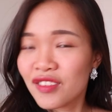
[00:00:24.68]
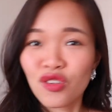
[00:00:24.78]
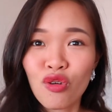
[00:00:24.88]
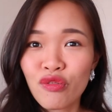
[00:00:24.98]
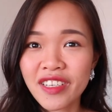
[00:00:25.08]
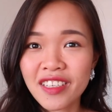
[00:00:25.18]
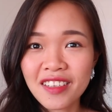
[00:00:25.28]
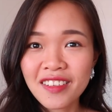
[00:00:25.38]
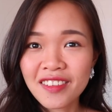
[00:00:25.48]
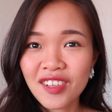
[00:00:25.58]
no
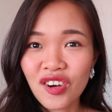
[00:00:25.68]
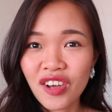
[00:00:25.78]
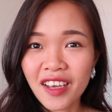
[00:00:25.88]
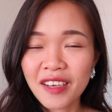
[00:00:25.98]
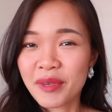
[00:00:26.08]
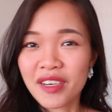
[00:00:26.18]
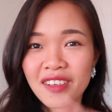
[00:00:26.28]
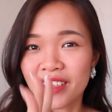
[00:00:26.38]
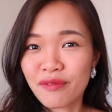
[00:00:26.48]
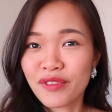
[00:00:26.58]
reason, okay?
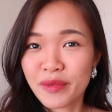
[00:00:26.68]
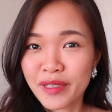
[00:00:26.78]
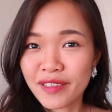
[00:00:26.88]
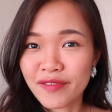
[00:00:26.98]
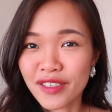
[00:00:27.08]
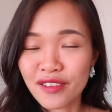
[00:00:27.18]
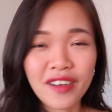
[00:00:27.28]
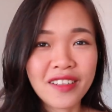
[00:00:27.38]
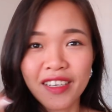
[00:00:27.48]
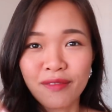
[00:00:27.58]
Because I'm filming this video
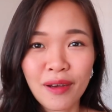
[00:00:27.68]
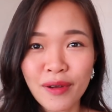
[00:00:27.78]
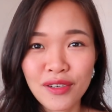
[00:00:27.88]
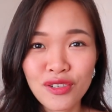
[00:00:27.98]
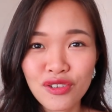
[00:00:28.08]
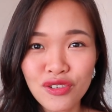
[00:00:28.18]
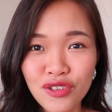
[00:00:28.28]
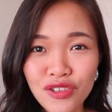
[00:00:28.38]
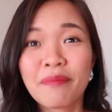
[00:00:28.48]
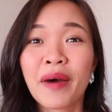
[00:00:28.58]
and that's why I want to look
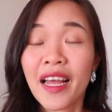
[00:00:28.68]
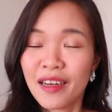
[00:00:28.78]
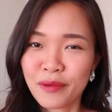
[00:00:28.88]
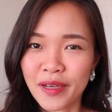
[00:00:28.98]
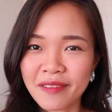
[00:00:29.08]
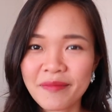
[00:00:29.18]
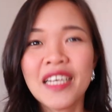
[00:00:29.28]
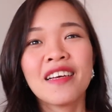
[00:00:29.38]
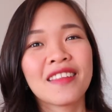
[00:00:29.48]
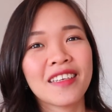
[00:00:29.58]
good. But anyway,
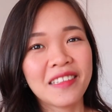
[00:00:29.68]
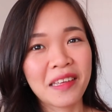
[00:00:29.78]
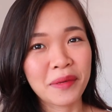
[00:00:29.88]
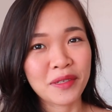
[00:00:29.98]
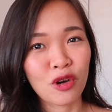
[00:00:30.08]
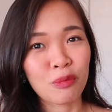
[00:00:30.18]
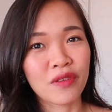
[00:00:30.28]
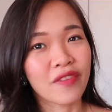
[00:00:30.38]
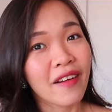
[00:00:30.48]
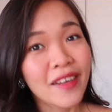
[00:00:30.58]
this tip is going to
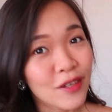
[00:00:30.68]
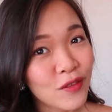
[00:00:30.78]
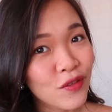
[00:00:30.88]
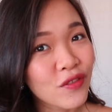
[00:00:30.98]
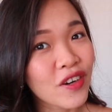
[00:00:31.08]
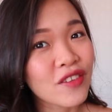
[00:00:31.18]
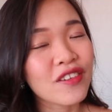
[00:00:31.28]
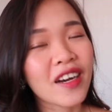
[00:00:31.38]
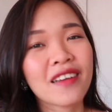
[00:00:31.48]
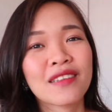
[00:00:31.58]
be very useful for you
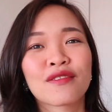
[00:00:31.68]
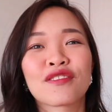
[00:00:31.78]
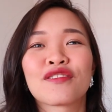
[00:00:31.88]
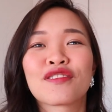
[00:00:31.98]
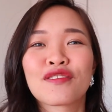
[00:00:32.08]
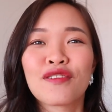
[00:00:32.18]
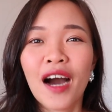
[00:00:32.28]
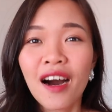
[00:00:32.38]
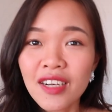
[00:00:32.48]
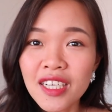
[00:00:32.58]
guys who's going to go
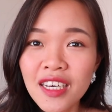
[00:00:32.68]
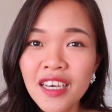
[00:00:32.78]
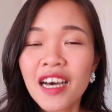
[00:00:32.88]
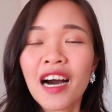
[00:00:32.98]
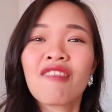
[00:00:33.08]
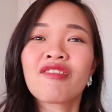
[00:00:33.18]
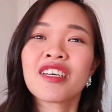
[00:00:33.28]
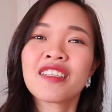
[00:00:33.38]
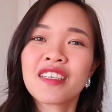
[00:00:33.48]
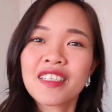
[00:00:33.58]
out
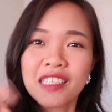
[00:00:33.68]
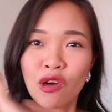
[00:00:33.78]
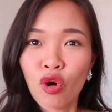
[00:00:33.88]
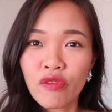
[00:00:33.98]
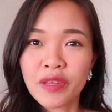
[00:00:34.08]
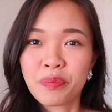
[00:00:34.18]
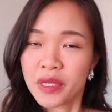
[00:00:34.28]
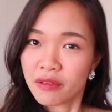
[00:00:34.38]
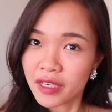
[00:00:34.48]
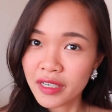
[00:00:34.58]
after this COVID
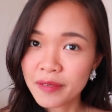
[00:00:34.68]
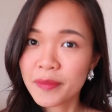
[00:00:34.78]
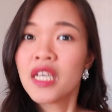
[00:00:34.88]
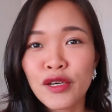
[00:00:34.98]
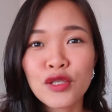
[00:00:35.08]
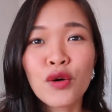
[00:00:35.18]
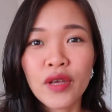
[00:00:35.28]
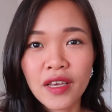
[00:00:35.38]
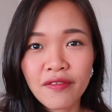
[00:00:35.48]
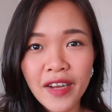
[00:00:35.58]
period. So
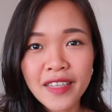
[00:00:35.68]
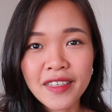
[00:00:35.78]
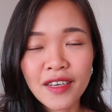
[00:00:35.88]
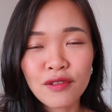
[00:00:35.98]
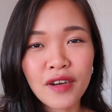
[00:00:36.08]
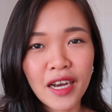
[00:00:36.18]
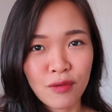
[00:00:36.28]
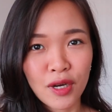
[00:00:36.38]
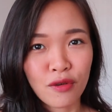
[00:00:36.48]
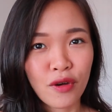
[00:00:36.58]
if let's say you guys
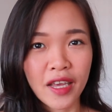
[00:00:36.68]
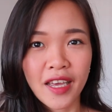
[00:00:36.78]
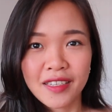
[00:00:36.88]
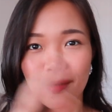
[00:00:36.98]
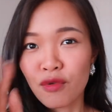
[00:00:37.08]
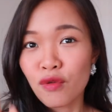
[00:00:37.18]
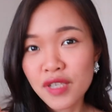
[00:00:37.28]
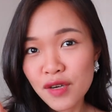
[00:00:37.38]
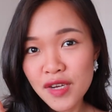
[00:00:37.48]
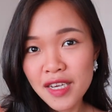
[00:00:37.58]
want to go and get some
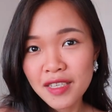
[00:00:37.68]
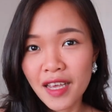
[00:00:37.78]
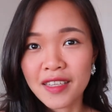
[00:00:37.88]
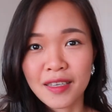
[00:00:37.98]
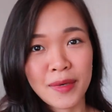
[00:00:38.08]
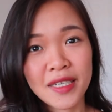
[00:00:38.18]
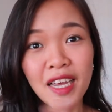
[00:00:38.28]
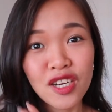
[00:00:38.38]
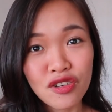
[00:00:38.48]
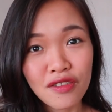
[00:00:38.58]
groceries and some
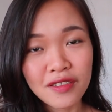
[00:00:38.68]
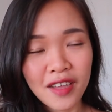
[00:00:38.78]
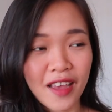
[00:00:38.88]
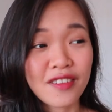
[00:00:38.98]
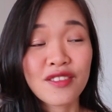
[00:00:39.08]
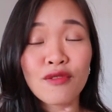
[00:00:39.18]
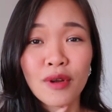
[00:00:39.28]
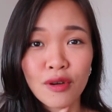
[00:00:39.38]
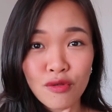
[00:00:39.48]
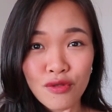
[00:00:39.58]
essentials and still
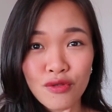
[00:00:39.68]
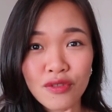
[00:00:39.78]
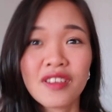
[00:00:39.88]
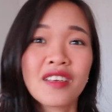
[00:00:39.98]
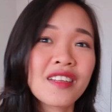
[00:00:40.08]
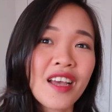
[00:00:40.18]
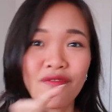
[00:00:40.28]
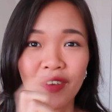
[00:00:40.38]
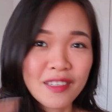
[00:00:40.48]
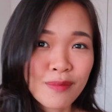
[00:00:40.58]
want to look good in
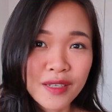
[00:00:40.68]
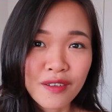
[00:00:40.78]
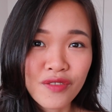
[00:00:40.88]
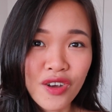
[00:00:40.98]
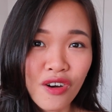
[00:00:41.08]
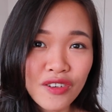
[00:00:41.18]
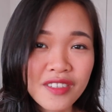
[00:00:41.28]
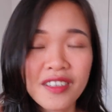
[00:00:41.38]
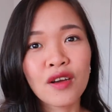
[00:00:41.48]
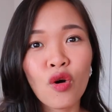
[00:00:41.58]
that face mask of
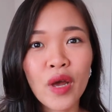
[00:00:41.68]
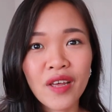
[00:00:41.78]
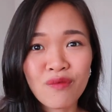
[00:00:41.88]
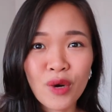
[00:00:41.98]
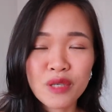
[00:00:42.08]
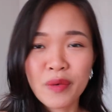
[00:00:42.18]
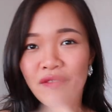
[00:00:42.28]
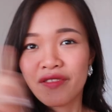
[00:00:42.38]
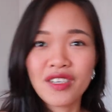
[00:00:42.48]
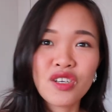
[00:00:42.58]
yours, go and watch my
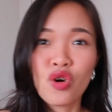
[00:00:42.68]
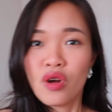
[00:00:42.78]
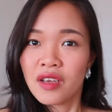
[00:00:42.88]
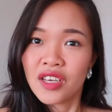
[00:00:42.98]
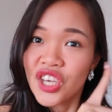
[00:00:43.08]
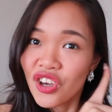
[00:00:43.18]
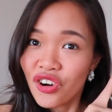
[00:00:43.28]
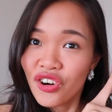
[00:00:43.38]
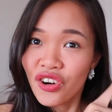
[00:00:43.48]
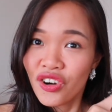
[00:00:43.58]
video
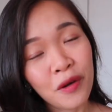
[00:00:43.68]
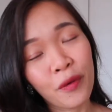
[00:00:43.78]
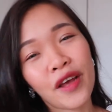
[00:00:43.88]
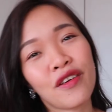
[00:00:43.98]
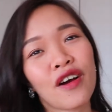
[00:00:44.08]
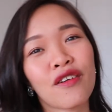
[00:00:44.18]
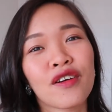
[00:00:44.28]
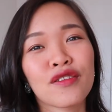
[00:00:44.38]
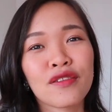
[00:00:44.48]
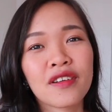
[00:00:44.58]
here where you are
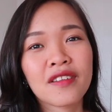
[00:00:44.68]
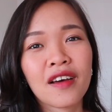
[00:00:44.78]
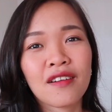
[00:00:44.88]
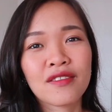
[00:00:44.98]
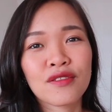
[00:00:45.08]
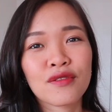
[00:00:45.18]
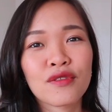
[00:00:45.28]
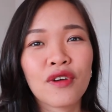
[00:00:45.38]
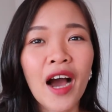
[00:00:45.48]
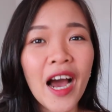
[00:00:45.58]
going to learn how to do
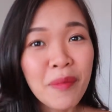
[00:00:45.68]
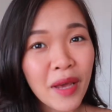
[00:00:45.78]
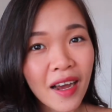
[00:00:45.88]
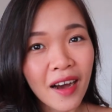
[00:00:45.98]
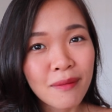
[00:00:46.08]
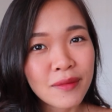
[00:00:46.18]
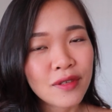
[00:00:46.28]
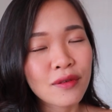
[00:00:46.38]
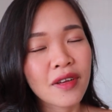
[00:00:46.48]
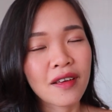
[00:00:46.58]
your eye makeup
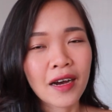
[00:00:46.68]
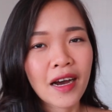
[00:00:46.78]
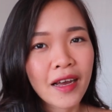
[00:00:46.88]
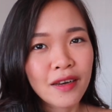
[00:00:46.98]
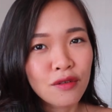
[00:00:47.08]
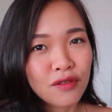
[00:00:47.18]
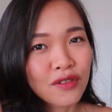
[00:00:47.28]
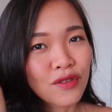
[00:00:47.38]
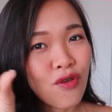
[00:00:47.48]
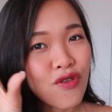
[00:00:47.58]
so that your eye looks
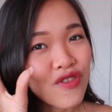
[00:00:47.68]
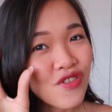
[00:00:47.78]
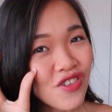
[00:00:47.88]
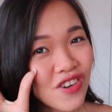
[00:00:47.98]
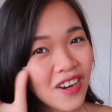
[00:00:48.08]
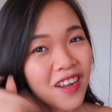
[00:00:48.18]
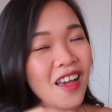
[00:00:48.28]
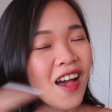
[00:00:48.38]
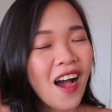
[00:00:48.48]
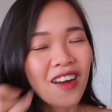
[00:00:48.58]
so good
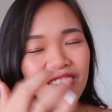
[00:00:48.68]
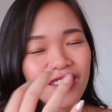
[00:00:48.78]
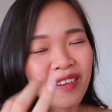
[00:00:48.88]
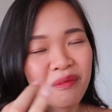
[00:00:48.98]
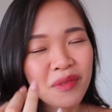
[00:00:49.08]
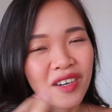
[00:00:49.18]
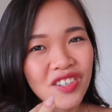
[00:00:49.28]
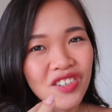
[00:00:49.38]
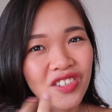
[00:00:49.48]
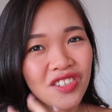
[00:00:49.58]
under that
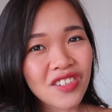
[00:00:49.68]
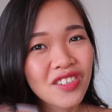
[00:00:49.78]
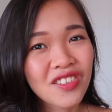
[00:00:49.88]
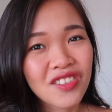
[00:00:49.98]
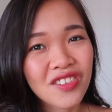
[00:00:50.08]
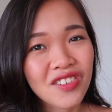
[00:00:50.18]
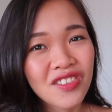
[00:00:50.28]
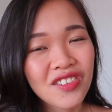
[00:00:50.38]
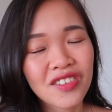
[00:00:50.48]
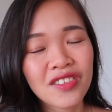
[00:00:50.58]
mask, you
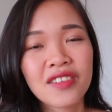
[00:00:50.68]
know?